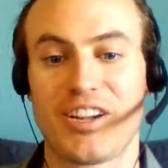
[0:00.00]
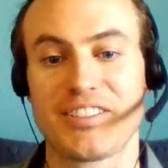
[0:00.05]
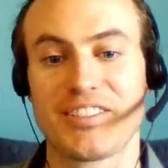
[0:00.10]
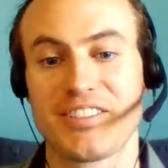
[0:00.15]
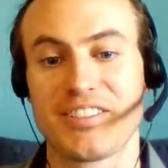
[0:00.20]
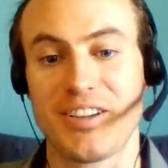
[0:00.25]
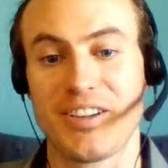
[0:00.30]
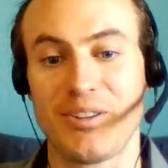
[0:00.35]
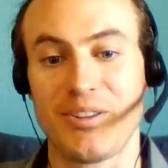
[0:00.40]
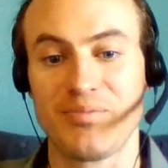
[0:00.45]

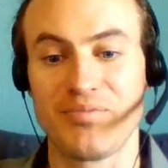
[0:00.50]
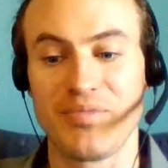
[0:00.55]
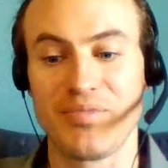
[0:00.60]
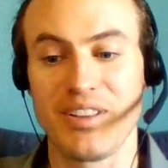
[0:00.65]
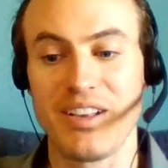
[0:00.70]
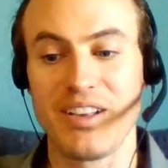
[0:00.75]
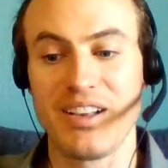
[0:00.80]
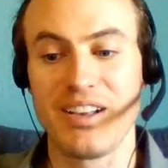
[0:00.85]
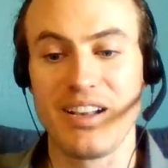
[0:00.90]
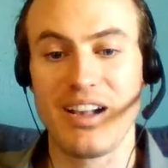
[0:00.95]
So,
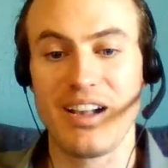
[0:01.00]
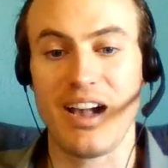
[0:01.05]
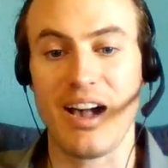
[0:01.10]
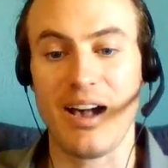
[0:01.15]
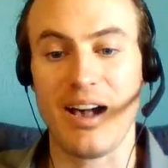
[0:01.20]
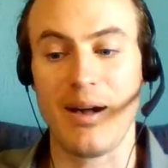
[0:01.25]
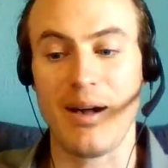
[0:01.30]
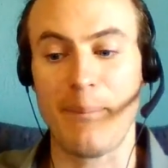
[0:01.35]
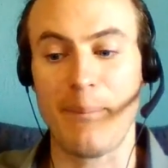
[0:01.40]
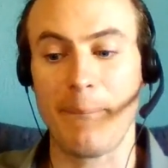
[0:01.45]

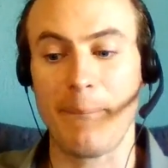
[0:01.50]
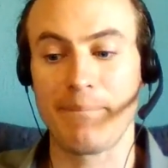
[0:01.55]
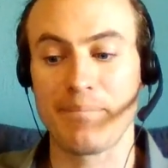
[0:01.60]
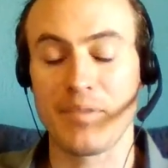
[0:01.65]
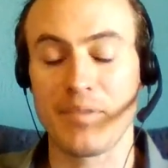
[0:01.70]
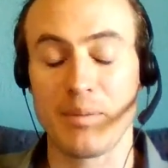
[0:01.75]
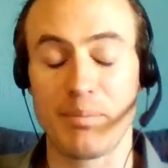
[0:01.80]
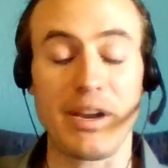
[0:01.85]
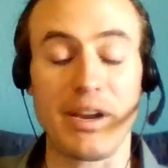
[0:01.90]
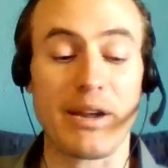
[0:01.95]

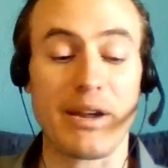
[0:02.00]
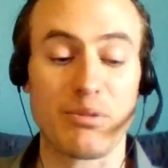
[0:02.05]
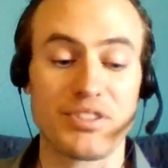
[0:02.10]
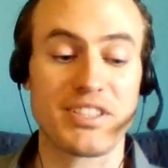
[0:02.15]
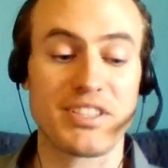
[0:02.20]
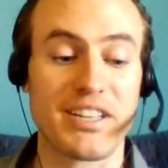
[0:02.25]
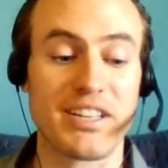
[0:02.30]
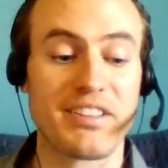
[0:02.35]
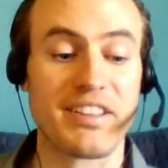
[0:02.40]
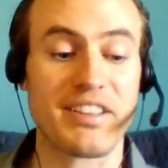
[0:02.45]
but I will
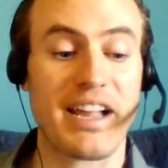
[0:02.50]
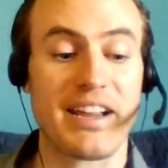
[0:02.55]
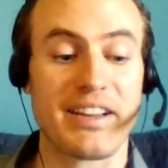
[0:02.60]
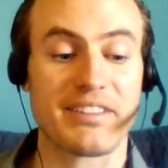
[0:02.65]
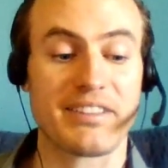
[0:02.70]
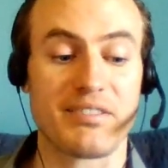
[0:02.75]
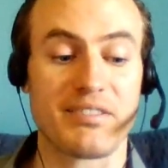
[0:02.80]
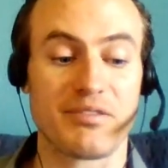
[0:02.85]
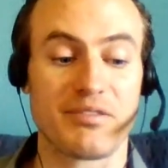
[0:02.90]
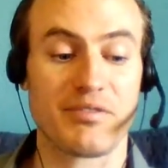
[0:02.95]
say that
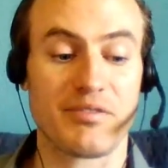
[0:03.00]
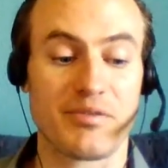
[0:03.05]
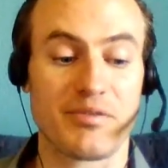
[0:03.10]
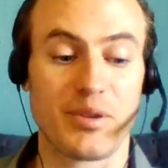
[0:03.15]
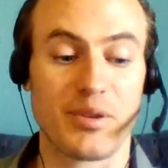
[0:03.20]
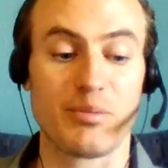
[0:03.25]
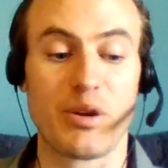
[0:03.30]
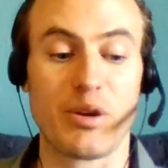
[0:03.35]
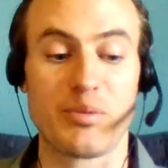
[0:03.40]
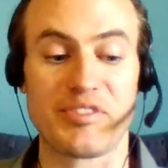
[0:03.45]
from
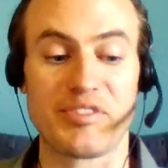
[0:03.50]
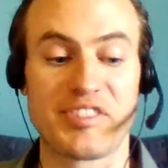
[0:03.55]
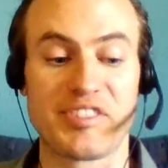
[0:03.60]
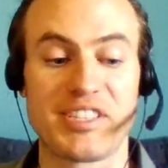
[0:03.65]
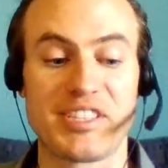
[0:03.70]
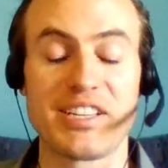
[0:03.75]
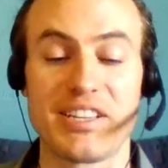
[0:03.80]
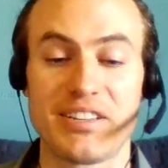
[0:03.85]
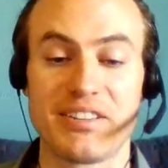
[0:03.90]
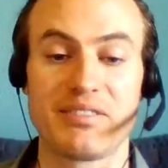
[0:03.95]
what we've
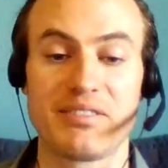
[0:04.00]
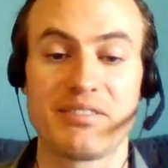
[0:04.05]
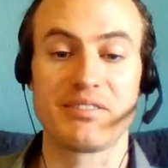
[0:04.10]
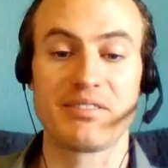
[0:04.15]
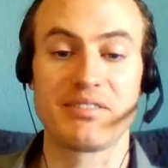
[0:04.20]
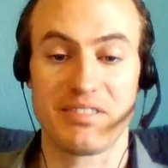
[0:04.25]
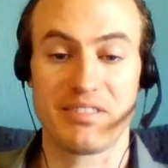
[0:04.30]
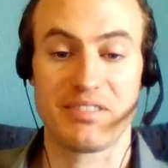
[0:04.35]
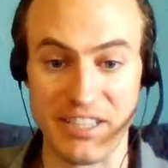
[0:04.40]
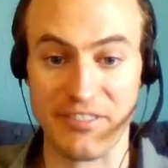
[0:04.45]
seen,
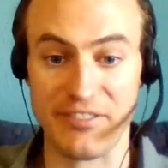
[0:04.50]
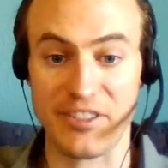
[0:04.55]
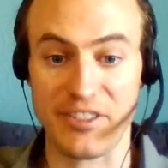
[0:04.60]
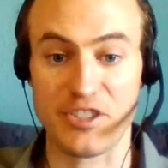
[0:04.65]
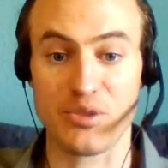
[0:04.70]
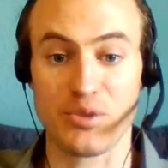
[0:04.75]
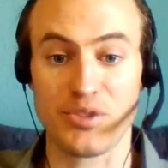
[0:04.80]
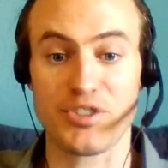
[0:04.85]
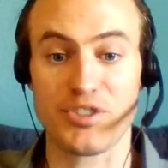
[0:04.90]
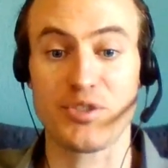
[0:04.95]

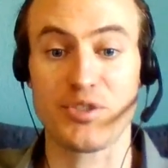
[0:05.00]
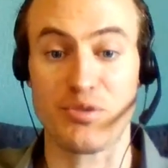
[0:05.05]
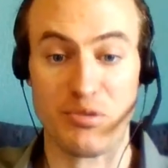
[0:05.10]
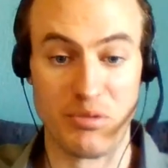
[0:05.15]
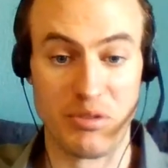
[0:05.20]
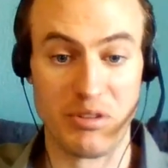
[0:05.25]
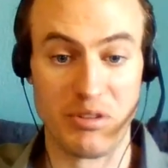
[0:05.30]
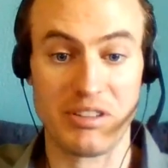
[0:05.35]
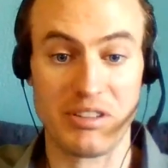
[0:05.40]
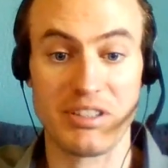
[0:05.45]
individuals who
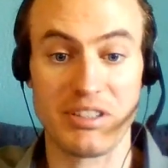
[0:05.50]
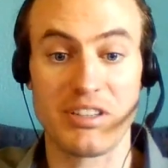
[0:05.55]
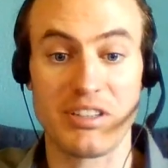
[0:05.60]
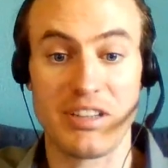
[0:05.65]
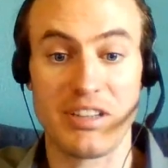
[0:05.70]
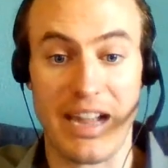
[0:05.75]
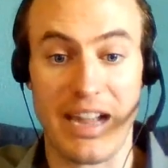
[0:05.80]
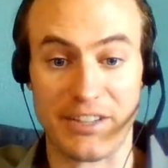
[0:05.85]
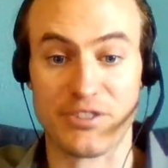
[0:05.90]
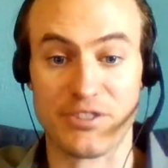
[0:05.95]

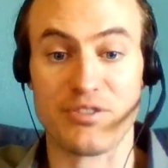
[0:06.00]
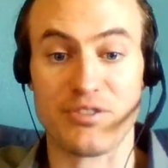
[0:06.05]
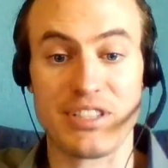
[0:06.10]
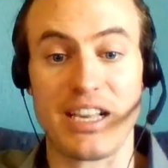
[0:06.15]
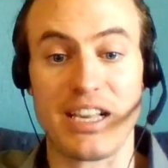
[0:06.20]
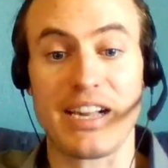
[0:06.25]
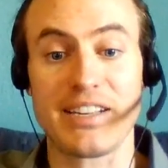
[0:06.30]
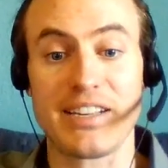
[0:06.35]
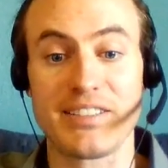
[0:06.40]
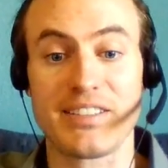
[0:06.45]

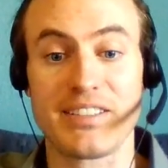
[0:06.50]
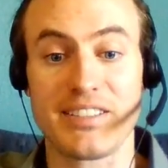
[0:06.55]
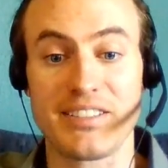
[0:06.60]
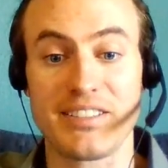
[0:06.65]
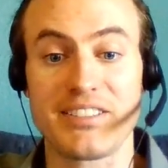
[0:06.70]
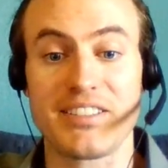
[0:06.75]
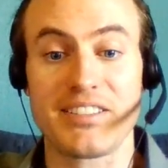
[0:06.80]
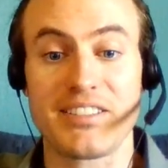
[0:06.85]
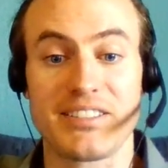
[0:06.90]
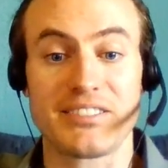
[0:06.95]
exercise
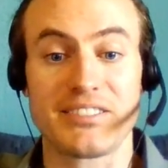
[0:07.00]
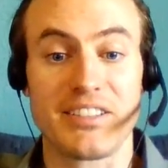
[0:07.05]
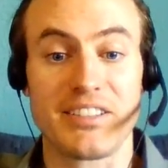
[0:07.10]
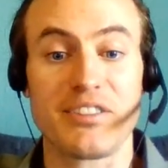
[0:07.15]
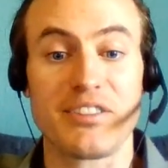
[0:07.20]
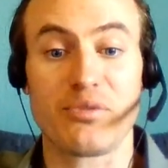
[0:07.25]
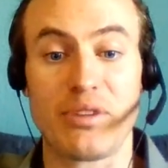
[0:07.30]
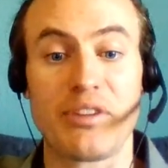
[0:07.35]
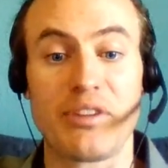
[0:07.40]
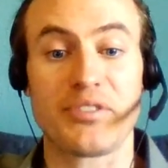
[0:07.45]
consistently
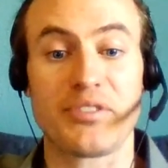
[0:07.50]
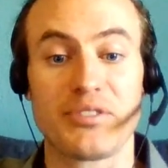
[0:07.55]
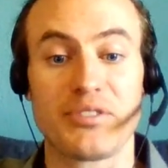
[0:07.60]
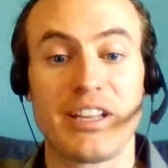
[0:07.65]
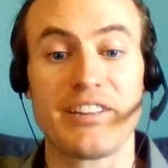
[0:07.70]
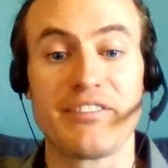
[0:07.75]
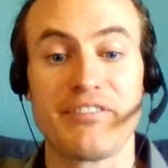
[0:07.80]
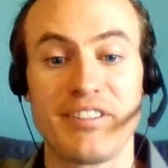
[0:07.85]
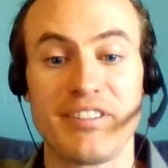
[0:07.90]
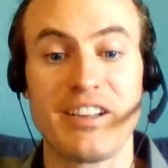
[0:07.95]
throughout their
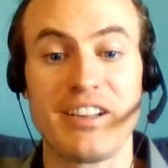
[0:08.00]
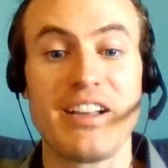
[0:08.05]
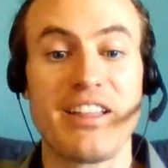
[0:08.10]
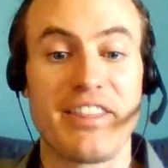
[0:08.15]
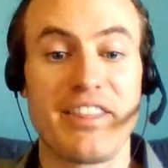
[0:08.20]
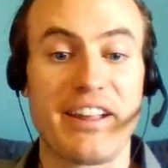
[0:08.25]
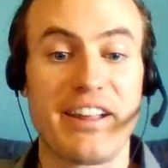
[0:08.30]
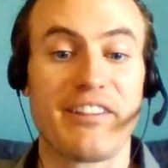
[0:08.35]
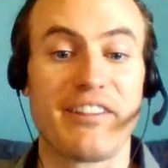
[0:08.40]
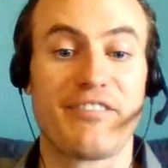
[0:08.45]
life, they
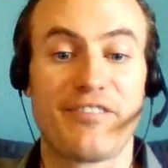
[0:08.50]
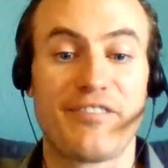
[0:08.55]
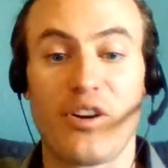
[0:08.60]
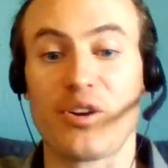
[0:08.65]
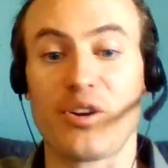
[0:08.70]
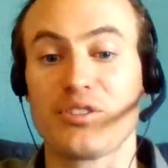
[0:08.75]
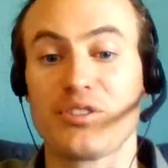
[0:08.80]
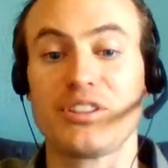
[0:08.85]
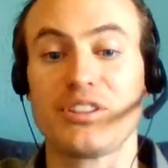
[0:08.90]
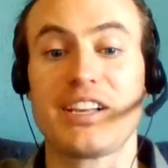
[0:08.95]
have
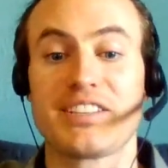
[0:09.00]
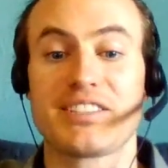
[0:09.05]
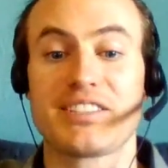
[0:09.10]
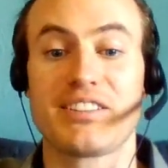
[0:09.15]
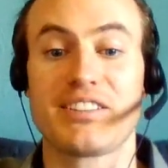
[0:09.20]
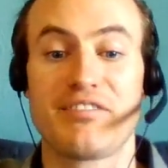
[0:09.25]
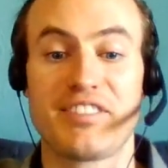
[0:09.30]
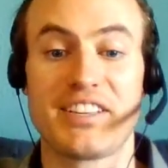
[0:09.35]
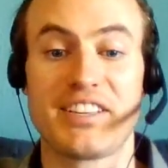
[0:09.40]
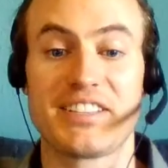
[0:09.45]
far less
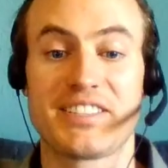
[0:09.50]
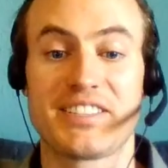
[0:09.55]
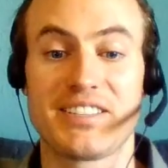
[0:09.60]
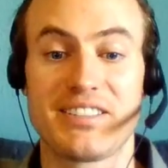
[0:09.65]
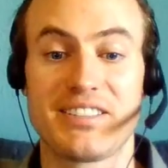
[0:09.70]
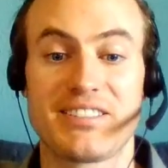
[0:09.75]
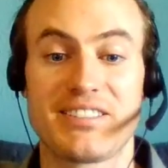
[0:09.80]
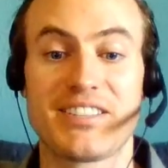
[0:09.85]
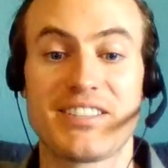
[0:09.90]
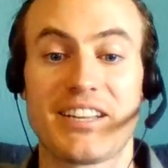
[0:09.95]
of this
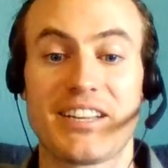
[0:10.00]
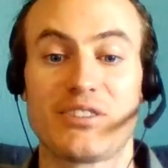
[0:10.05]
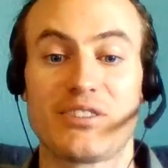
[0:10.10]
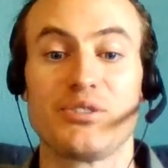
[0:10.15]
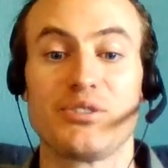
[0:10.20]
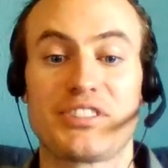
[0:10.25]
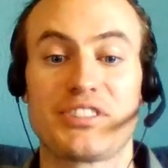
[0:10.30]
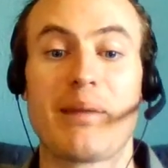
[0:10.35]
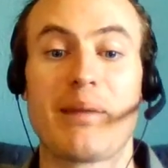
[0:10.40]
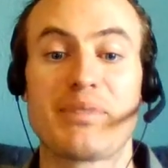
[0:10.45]
signal
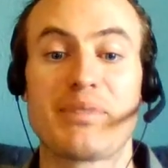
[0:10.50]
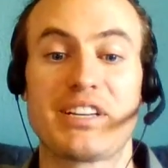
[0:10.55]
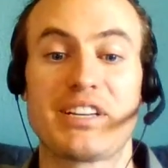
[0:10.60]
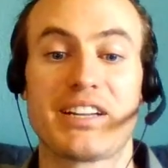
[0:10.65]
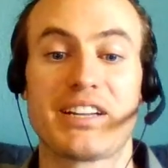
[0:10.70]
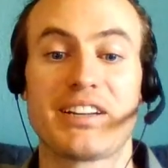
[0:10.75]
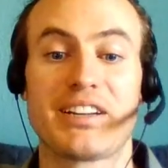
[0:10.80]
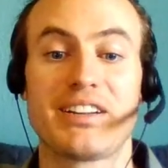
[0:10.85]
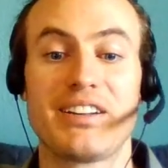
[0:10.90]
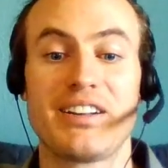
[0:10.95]
dampening
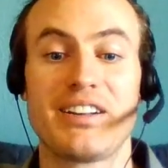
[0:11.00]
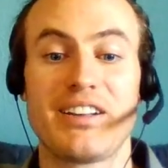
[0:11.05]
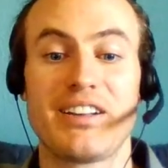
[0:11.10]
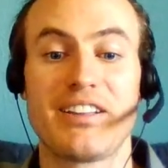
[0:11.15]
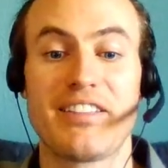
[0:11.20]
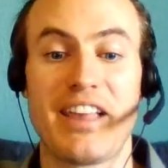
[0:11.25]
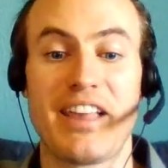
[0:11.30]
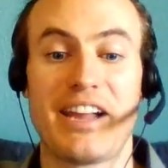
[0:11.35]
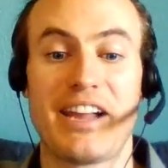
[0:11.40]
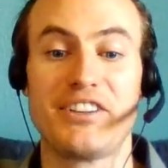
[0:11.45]

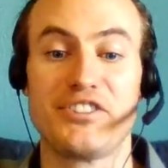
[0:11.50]
than